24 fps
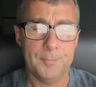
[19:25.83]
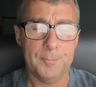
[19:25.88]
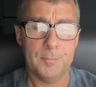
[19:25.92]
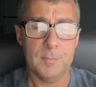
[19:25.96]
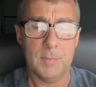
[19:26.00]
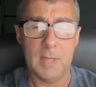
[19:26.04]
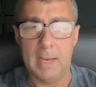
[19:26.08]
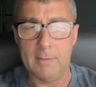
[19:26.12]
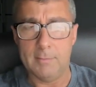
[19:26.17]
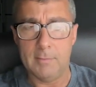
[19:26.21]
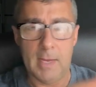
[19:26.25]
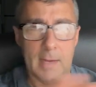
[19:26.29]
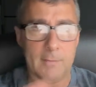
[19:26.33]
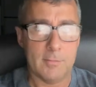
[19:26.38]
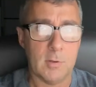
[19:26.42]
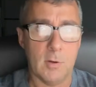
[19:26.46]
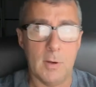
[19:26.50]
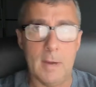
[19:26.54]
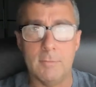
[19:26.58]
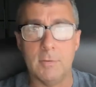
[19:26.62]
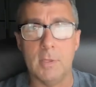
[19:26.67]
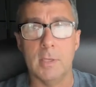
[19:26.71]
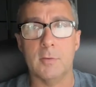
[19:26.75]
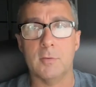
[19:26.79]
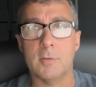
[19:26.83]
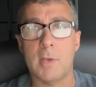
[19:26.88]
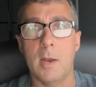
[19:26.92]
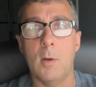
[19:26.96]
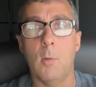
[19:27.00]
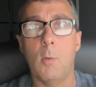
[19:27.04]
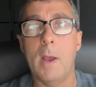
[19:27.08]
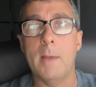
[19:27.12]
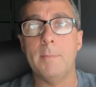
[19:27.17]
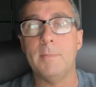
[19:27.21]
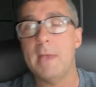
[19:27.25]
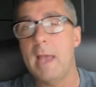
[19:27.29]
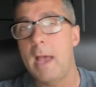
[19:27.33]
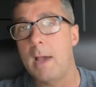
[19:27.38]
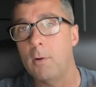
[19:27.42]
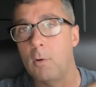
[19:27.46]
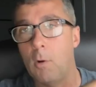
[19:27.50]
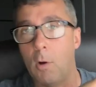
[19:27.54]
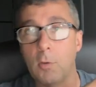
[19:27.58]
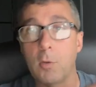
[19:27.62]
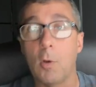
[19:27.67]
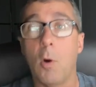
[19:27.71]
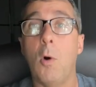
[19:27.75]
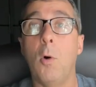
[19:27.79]
after everything's kind of wiped down,
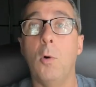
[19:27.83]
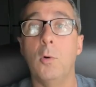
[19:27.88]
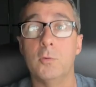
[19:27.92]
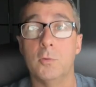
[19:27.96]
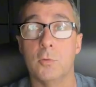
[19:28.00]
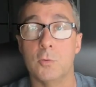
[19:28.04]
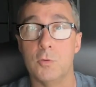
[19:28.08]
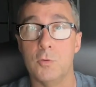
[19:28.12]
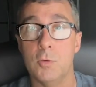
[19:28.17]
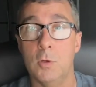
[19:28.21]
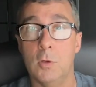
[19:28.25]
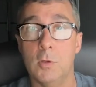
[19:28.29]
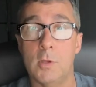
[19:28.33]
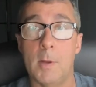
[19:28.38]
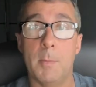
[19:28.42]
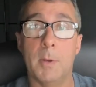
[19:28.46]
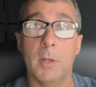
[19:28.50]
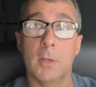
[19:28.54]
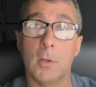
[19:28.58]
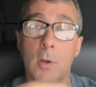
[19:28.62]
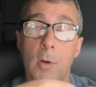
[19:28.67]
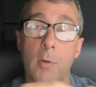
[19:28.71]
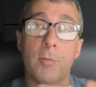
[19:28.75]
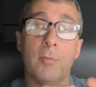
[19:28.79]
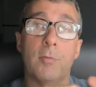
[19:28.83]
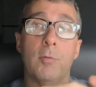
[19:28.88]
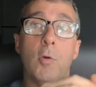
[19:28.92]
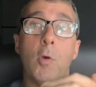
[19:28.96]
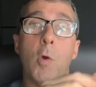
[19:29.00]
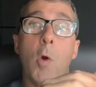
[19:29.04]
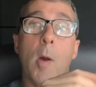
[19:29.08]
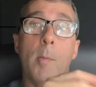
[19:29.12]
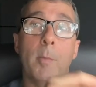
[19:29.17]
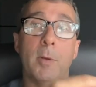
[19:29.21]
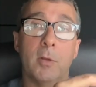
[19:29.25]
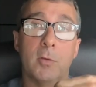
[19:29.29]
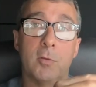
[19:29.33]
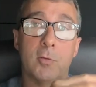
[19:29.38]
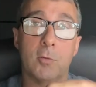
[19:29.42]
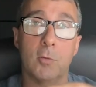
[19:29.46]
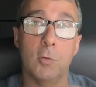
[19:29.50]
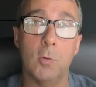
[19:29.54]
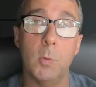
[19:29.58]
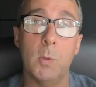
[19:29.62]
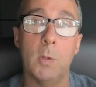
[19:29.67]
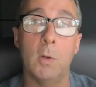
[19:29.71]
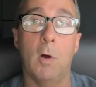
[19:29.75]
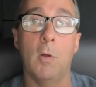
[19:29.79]
all the holes are drilled, I'm going to go through, I'm going to
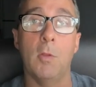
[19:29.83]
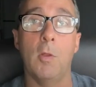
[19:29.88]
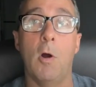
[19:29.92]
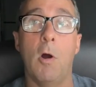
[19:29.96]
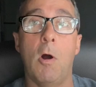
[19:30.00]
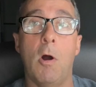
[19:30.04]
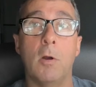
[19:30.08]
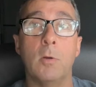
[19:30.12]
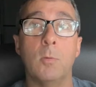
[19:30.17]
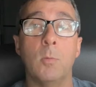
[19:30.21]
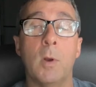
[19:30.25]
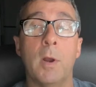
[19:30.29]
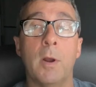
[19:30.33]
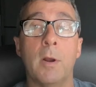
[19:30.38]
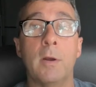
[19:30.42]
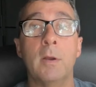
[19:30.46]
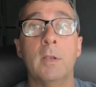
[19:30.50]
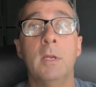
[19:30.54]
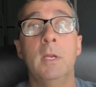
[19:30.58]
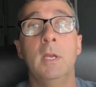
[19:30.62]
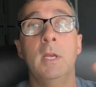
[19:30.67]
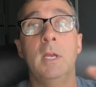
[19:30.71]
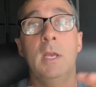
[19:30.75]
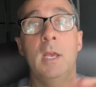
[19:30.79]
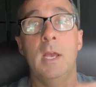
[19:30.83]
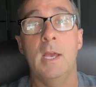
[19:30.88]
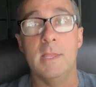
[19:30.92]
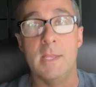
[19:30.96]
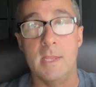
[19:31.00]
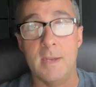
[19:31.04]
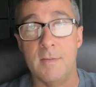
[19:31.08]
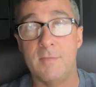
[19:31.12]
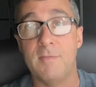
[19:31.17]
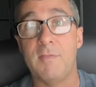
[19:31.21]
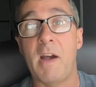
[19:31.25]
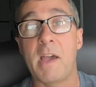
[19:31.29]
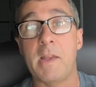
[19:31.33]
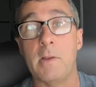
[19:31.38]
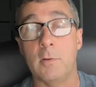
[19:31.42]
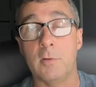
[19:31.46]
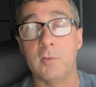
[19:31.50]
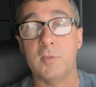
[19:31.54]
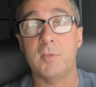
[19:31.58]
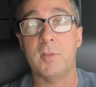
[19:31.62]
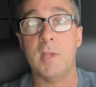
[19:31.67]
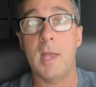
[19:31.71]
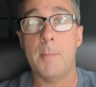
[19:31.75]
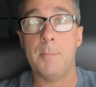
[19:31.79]
screw in all the hardware. And then the final
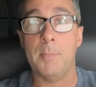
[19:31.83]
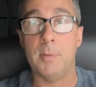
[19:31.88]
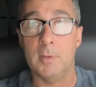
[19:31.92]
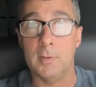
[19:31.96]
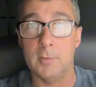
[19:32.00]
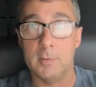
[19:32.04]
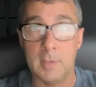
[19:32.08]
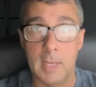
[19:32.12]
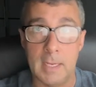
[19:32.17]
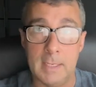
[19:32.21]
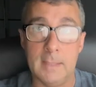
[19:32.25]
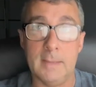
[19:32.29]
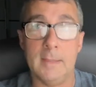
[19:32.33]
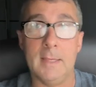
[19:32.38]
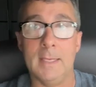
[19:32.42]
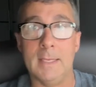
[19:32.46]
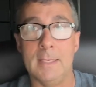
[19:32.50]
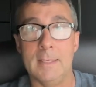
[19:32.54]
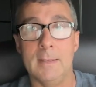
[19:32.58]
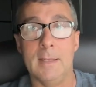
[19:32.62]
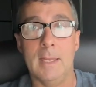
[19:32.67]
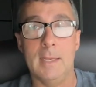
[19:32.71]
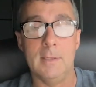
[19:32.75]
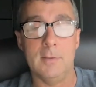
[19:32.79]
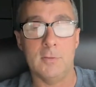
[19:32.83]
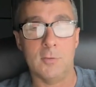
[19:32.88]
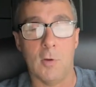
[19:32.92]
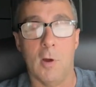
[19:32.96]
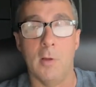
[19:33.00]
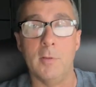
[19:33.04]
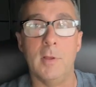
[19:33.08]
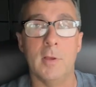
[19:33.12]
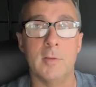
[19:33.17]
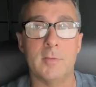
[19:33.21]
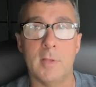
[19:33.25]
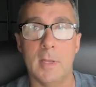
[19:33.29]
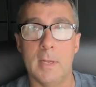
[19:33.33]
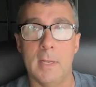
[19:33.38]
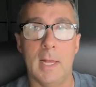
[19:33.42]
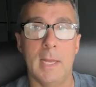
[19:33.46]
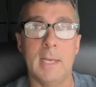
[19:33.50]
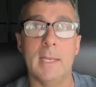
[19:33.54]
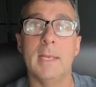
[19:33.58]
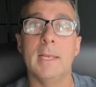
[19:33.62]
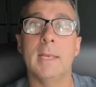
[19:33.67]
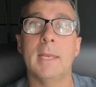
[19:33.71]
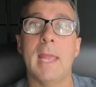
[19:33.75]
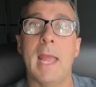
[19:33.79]
step is any sawdust that I
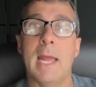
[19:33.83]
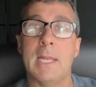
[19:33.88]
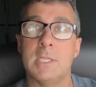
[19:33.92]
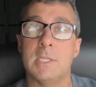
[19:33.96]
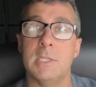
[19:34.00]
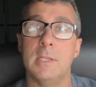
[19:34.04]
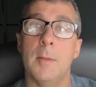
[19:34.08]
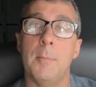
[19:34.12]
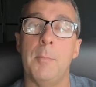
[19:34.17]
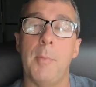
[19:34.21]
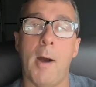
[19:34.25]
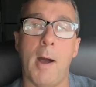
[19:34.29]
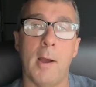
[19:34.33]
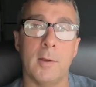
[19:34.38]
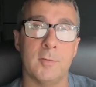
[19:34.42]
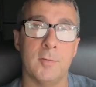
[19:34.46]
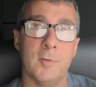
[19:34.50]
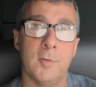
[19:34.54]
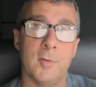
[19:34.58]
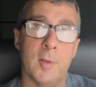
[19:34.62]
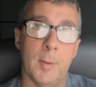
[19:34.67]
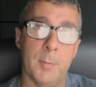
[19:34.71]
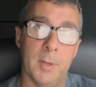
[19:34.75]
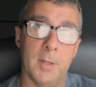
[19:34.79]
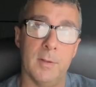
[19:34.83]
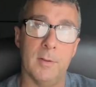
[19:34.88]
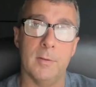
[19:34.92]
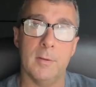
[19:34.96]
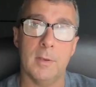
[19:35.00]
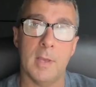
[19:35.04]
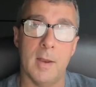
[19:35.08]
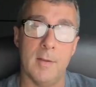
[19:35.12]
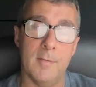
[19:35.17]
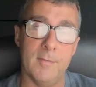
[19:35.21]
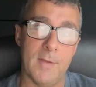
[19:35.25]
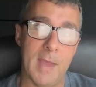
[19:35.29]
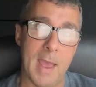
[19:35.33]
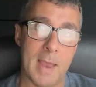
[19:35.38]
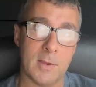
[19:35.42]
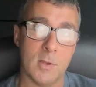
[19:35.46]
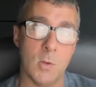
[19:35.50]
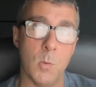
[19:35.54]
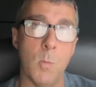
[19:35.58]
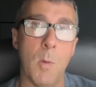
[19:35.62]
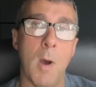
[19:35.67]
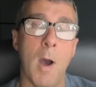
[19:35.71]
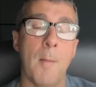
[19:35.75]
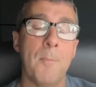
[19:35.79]
didn't catch in the boxes, I'm going to kind of
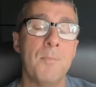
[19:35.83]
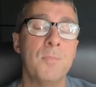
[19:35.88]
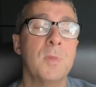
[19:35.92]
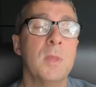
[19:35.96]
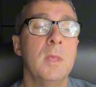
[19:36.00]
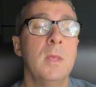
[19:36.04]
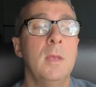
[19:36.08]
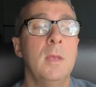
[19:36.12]
vacuum up.